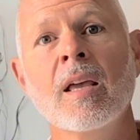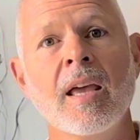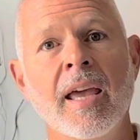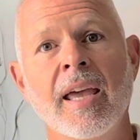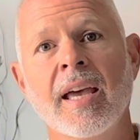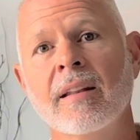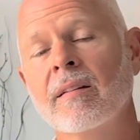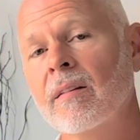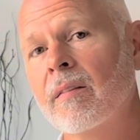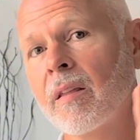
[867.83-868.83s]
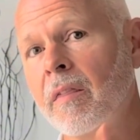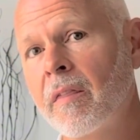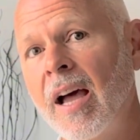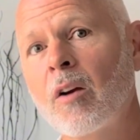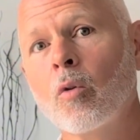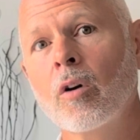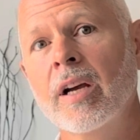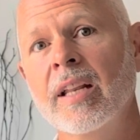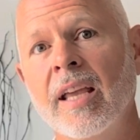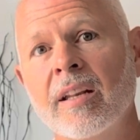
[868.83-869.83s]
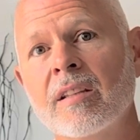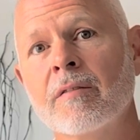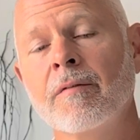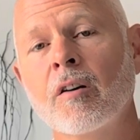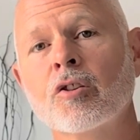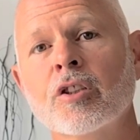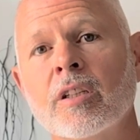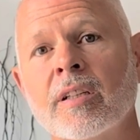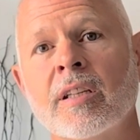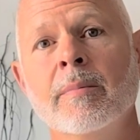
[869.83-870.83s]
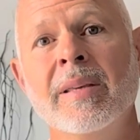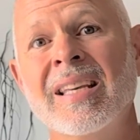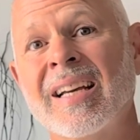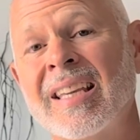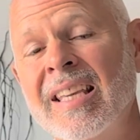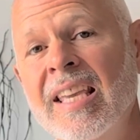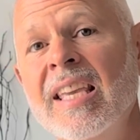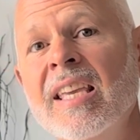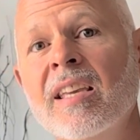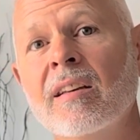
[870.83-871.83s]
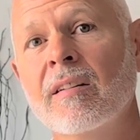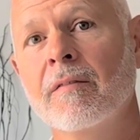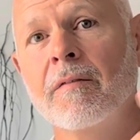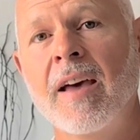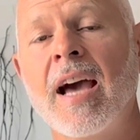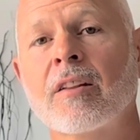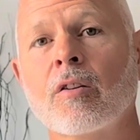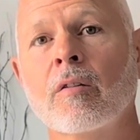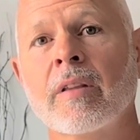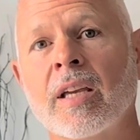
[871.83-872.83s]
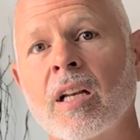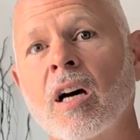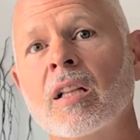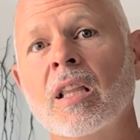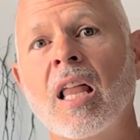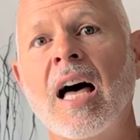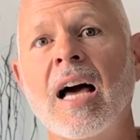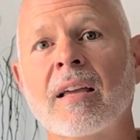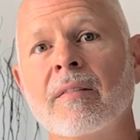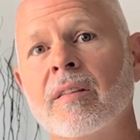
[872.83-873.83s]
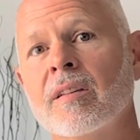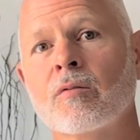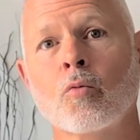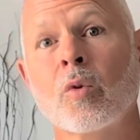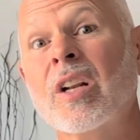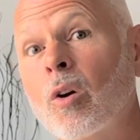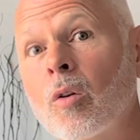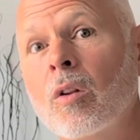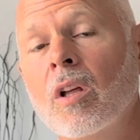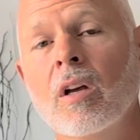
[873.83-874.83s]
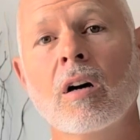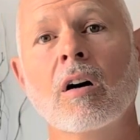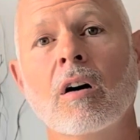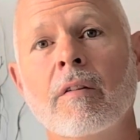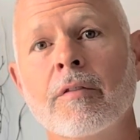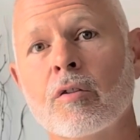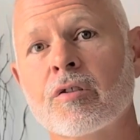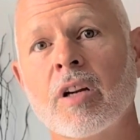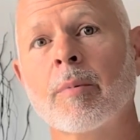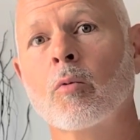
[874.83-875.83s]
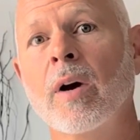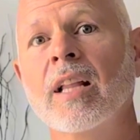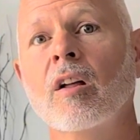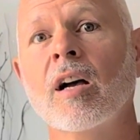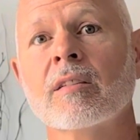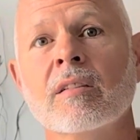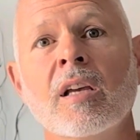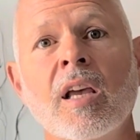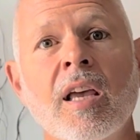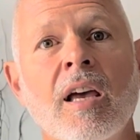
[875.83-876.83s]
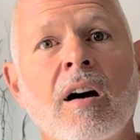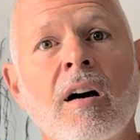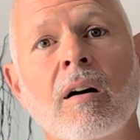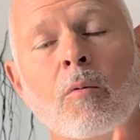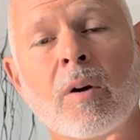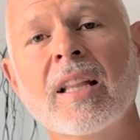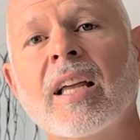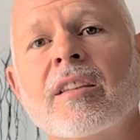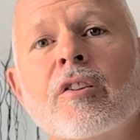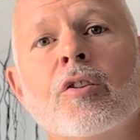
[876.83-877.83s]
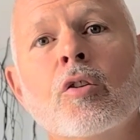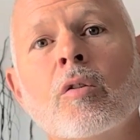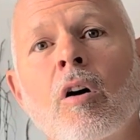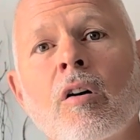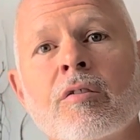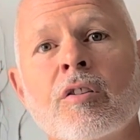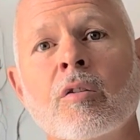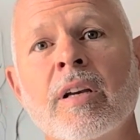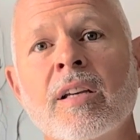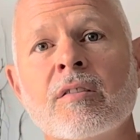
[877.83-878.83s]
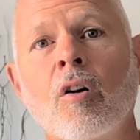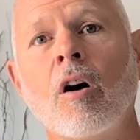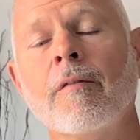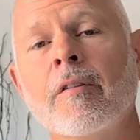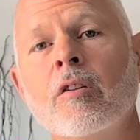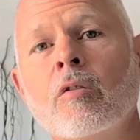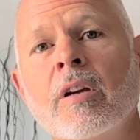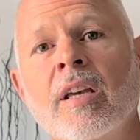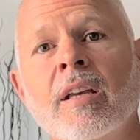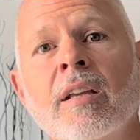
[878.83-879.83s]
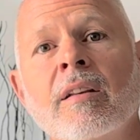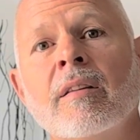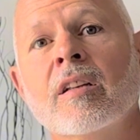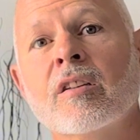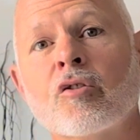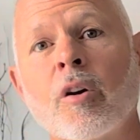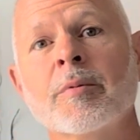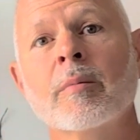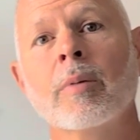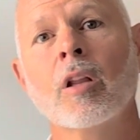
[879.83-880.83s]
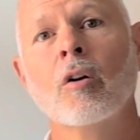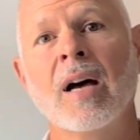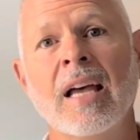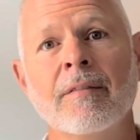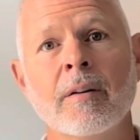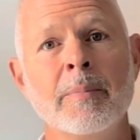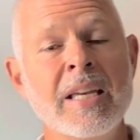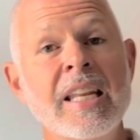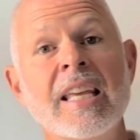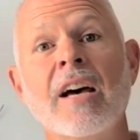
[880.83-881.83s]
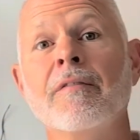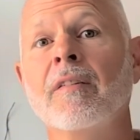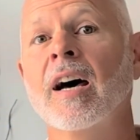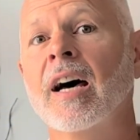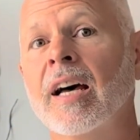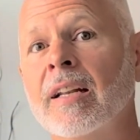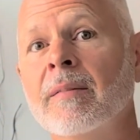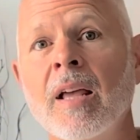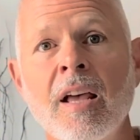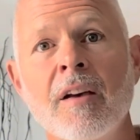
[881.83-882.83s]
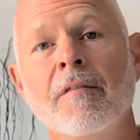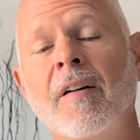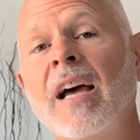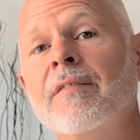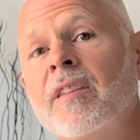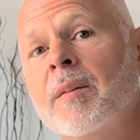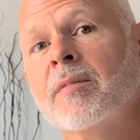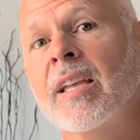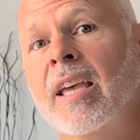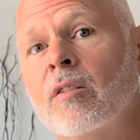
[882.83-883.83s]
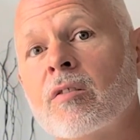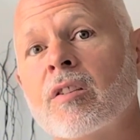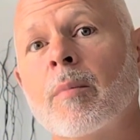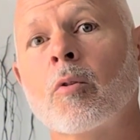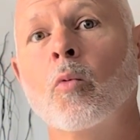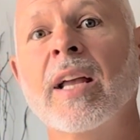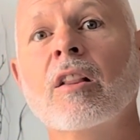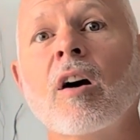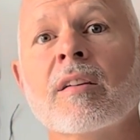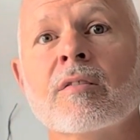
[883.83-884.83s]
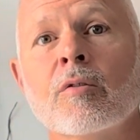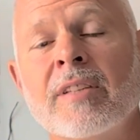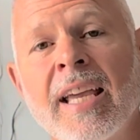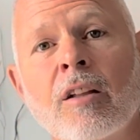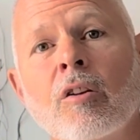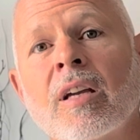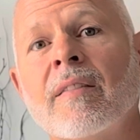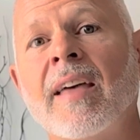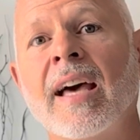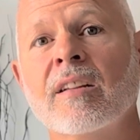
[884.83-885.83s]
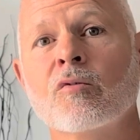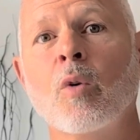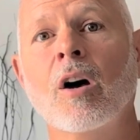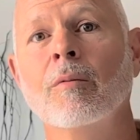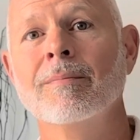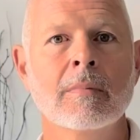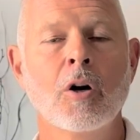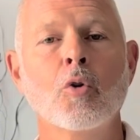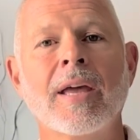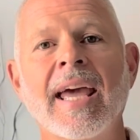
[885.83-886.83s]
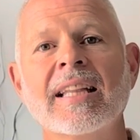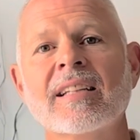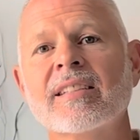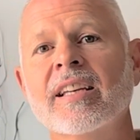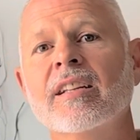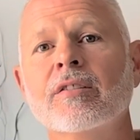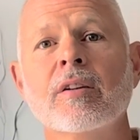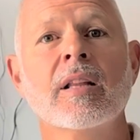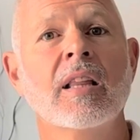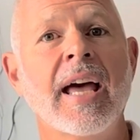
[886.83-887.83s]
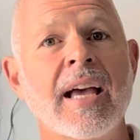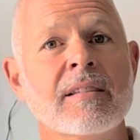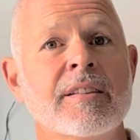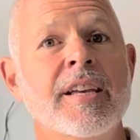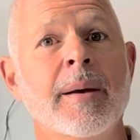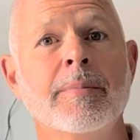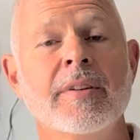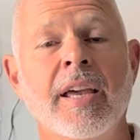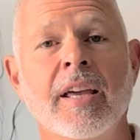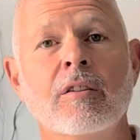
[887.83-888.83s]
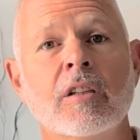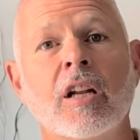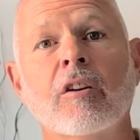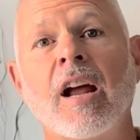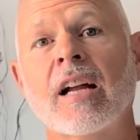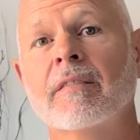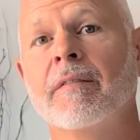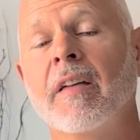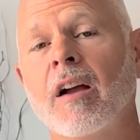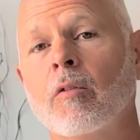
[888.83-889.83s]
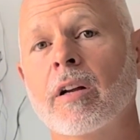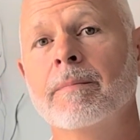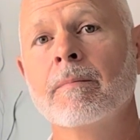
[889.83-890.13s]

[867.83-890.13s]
And the thyroid and its function can be a key factor that can unlock this riddle of your stubborn weight loss. Uh, what I'd like to do also is offer you in the description below, I have a PDF on five tips to handle stubborn weight loss. So take a look at that as well. Okay, let's get into the last tip to handle an underactive thyroid.